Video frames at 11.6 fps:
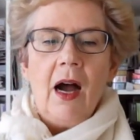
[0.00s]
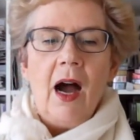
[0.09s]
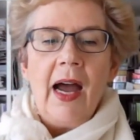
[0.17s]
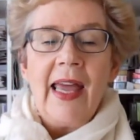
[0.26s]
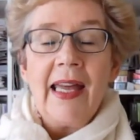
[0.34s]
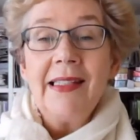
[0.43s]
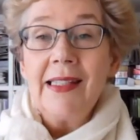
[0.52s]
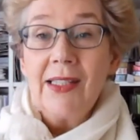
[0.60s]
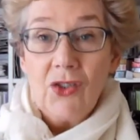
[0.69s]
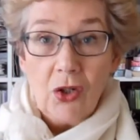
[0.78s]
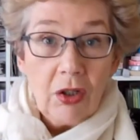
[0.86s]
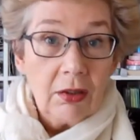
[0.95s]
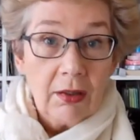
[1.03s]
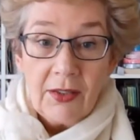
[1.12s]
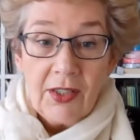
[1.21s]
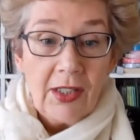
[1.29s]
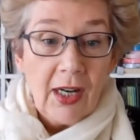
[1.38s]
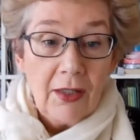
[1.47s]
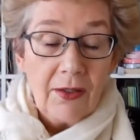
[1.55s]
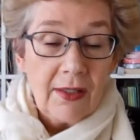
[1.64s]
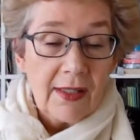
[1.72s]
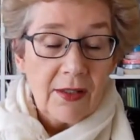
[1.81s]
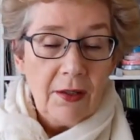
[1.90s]
I add stock to dilute
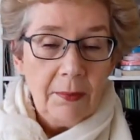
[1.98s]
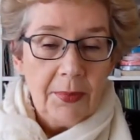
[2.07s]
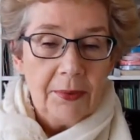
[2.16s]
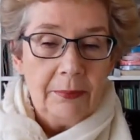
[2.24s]
soup.